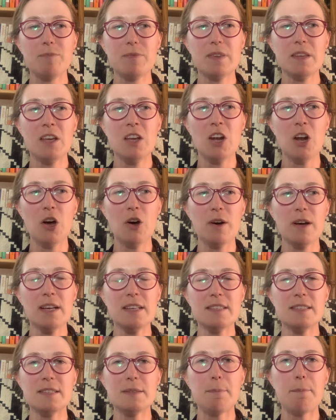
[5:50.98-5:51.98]
you know,
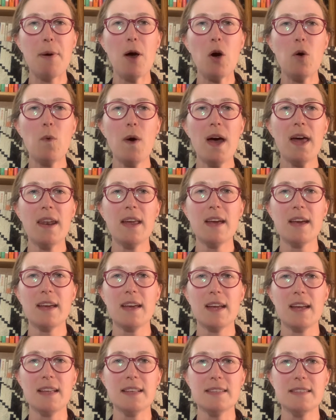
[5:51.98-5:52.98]
it's poetic,
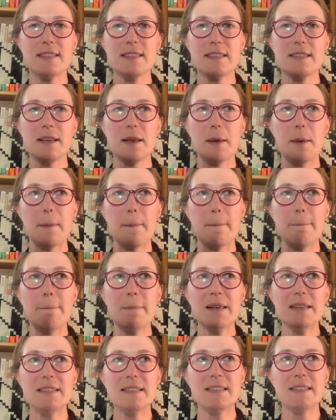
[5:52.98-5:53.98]
it's
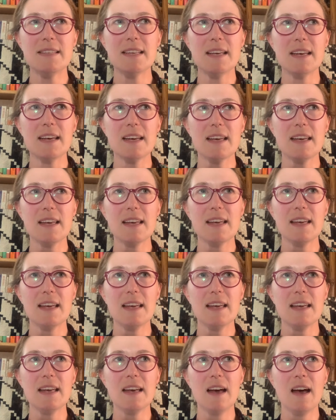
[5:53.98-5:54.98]
mystic,
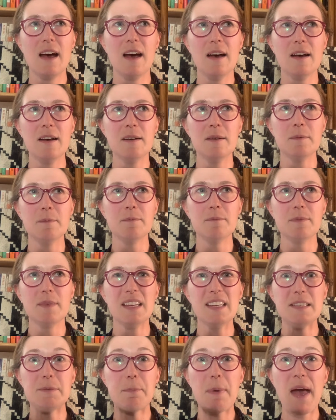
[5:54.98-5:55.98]
um,
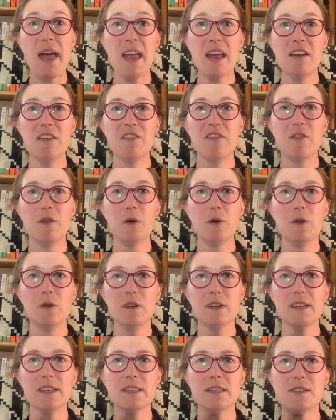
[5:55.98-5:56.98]
it's
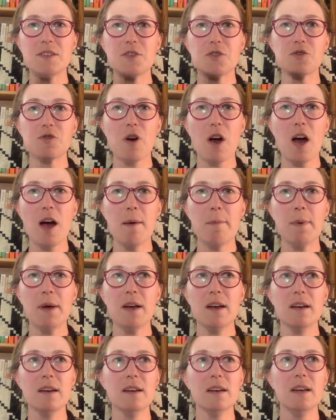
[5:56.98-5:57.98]
painful, it's
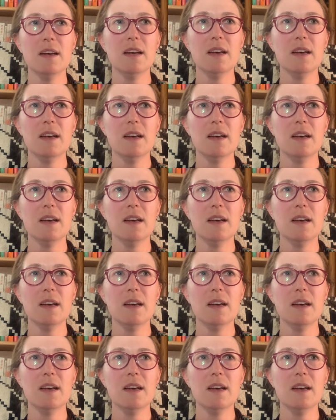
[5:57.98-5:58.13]
trauma.